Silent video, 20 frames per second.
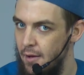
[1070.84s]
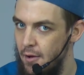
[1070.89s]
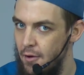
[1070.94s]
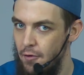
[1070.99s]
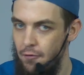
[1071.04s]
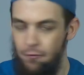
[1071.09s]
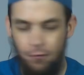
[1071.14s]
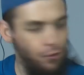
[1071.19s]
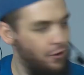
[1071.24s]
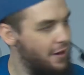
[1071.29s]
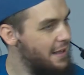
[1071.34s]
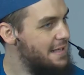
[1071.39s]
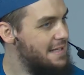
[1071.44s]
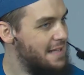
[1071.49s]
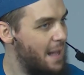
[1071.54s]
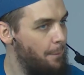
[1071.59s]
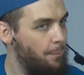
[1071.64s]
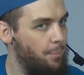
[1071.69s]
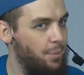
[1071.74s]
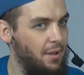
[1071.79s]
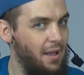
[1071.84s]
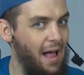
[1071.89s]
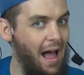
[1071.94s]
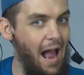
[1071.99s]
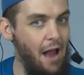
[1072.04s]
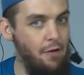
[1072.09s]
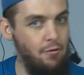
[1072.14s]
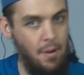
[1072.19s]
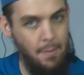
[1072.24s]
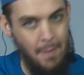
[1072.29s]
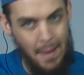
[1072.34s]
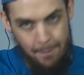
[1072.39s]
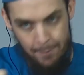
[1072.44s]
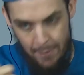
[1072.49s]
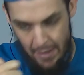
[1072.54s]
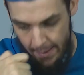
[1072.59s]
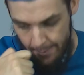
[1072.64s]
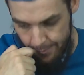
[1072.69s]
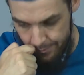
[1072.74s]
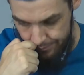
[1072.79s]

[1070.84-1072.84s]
For example, I remember